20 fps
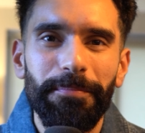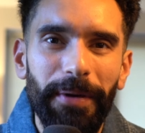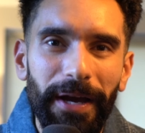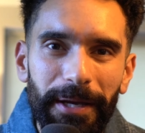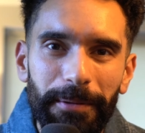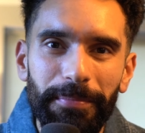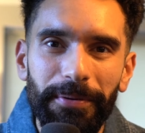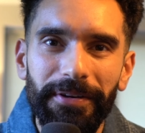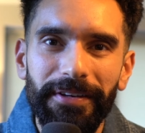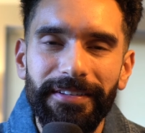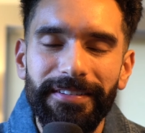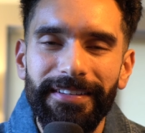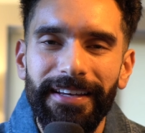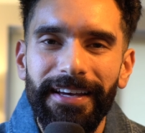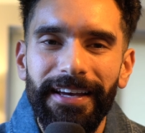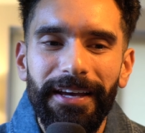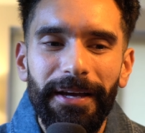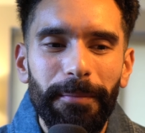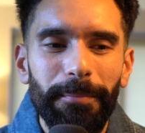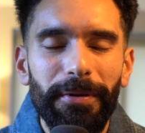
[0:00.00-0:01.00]
papers,
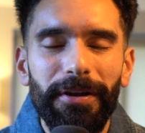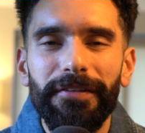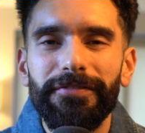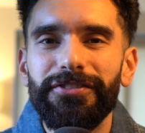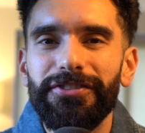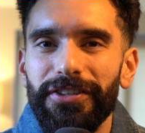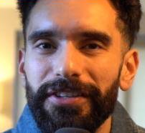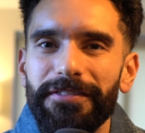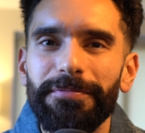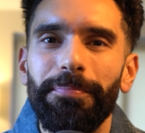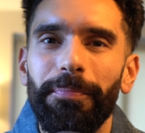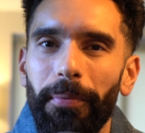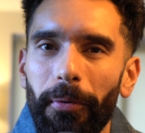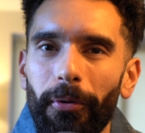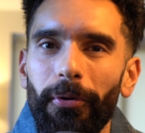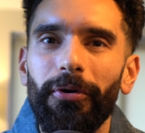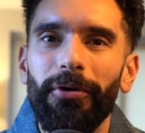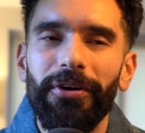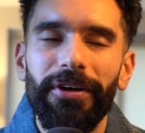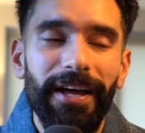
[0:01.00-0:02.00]
but I've just
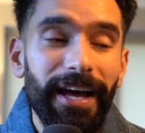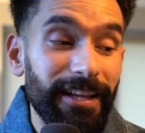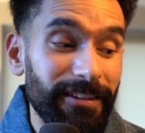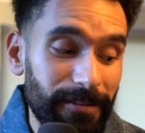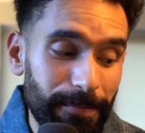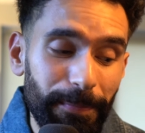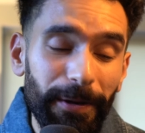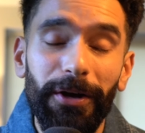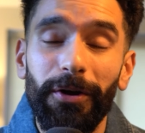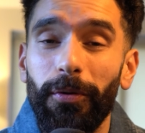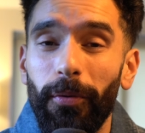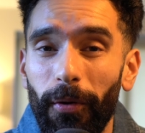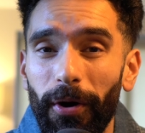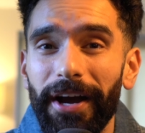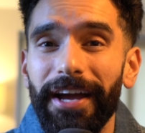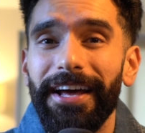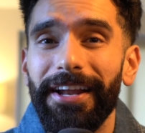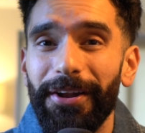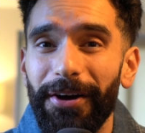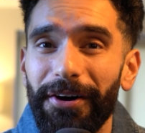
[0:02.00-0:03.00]
bought and spent
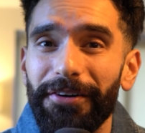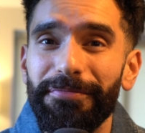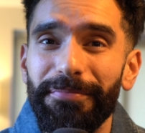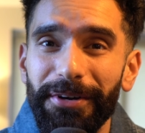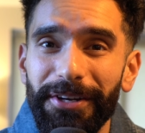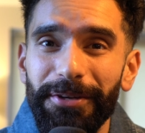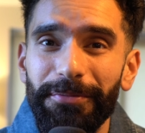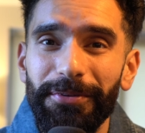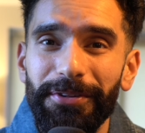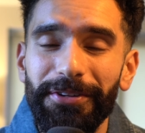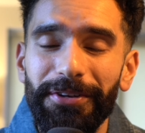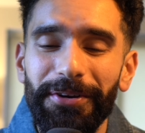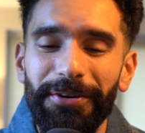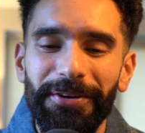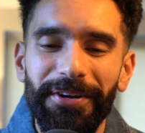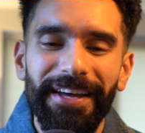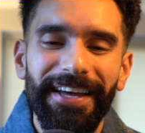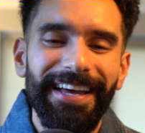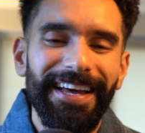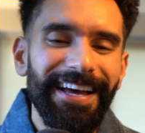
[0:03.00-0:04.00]
quite a lot of money with
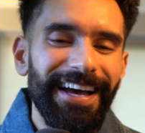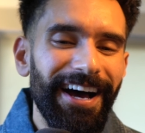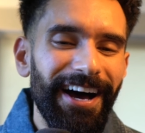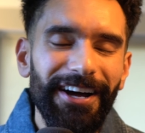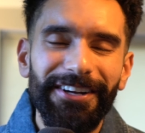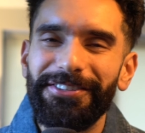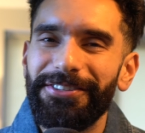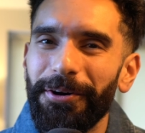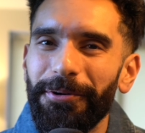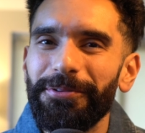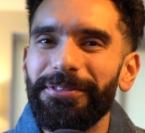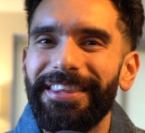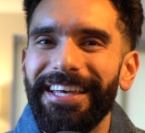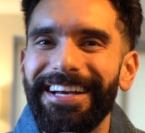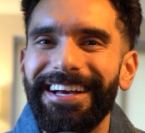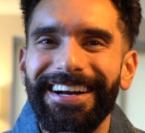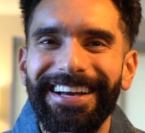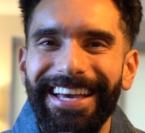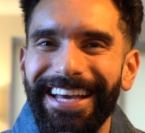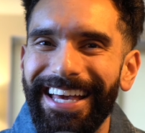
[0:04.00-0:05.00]
you. I don't
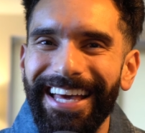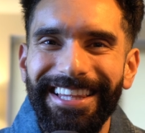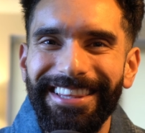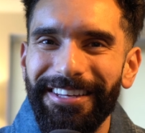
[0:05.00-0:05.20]
think I can get